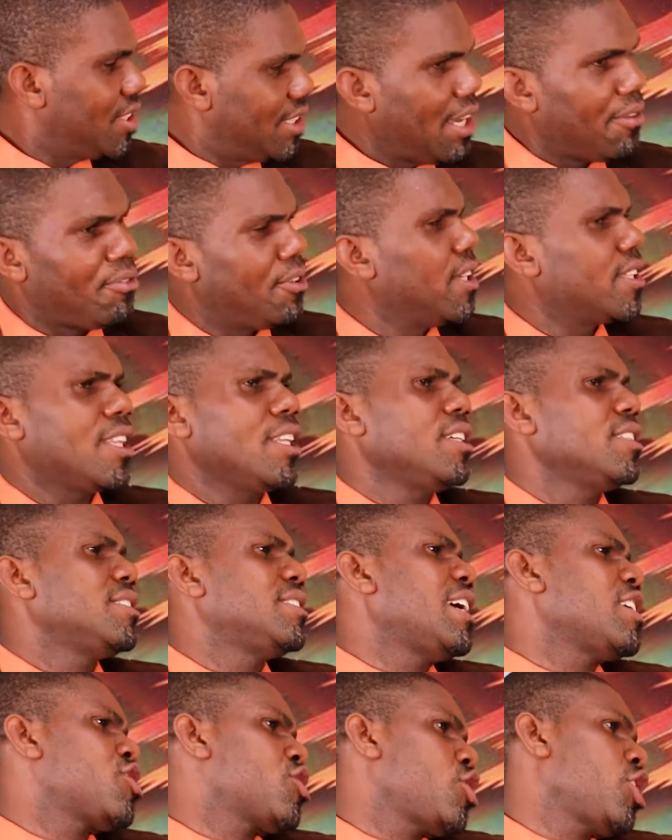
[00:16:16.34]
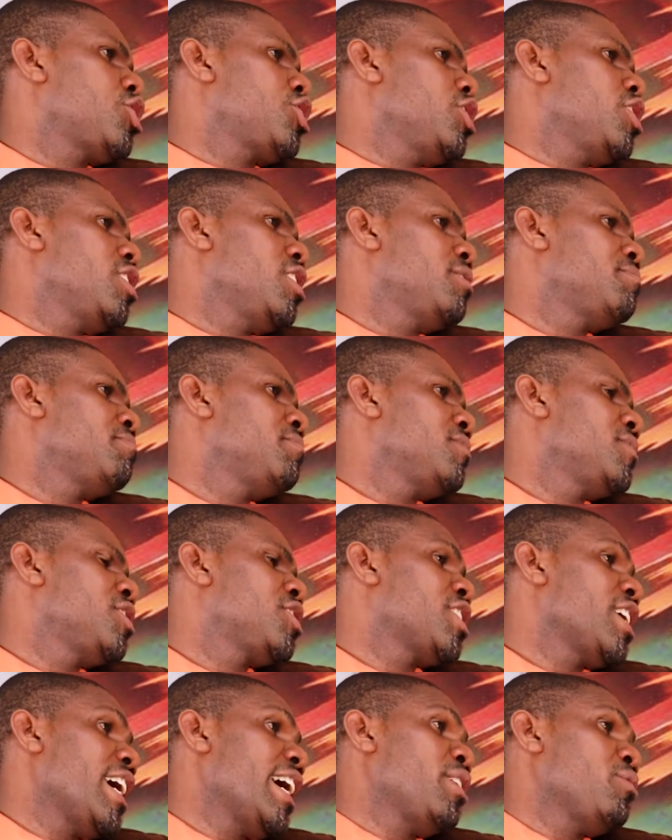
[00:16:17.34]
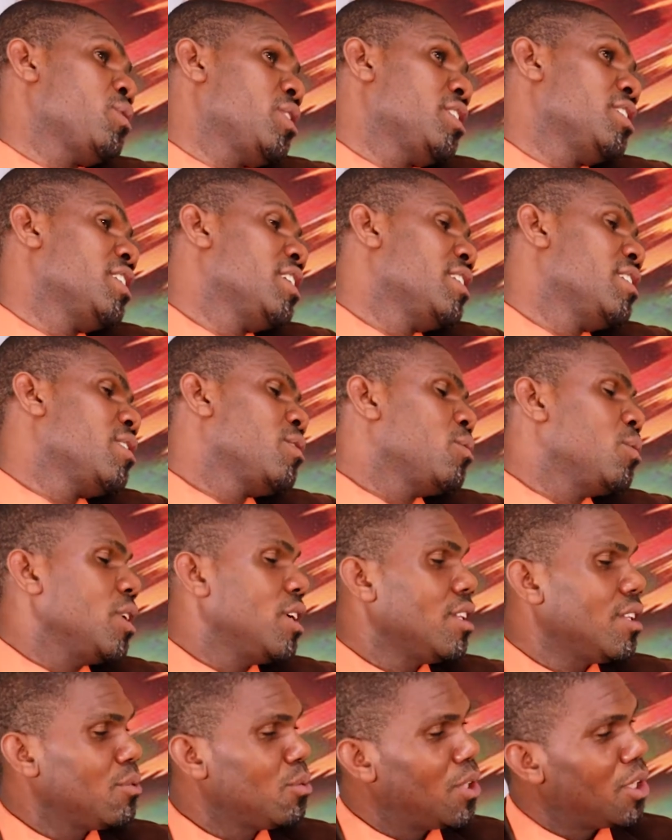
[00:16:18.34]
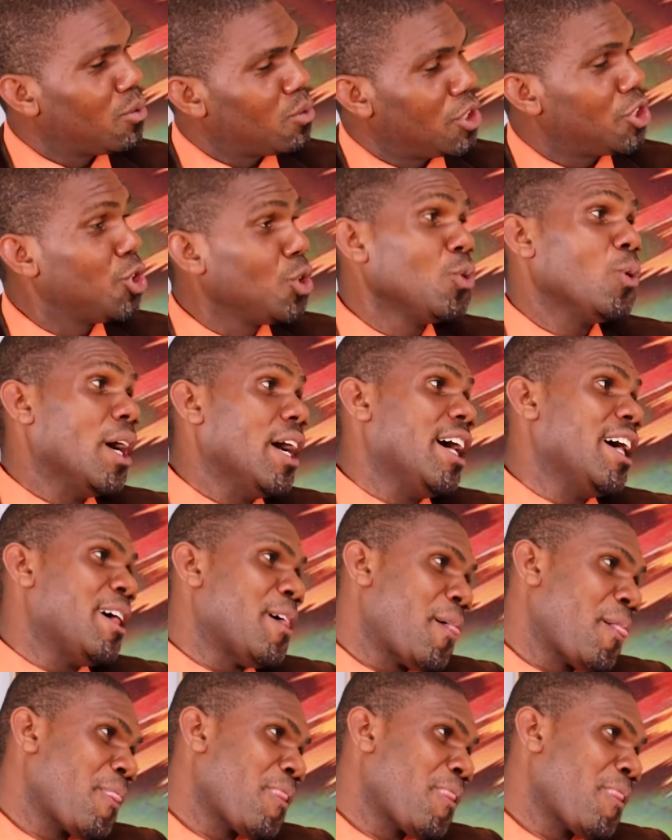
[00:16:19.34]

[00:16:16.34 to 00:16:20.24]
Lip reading: definitely that such a child will do well.